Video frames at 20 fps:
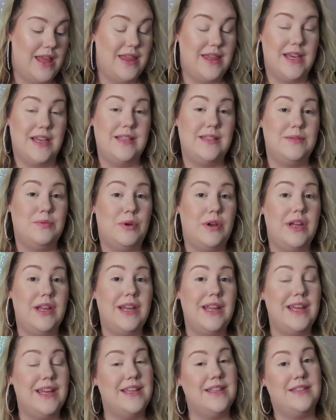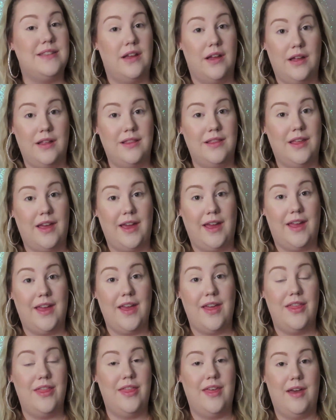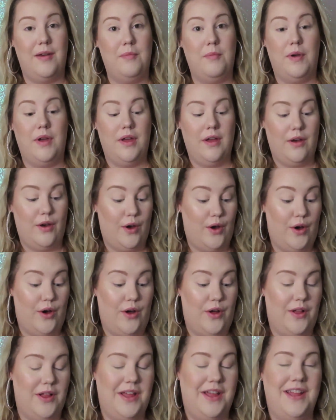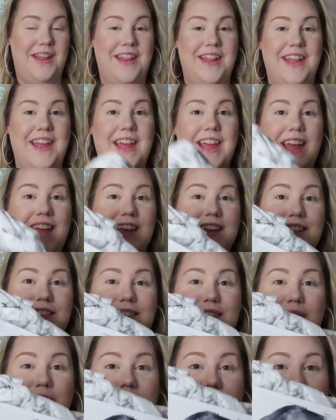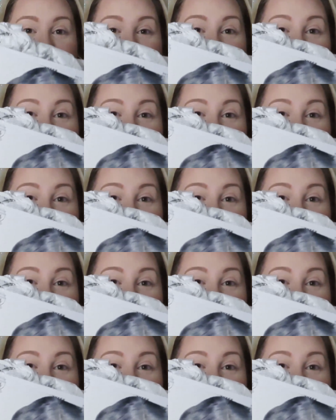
this one is unlike them all. So this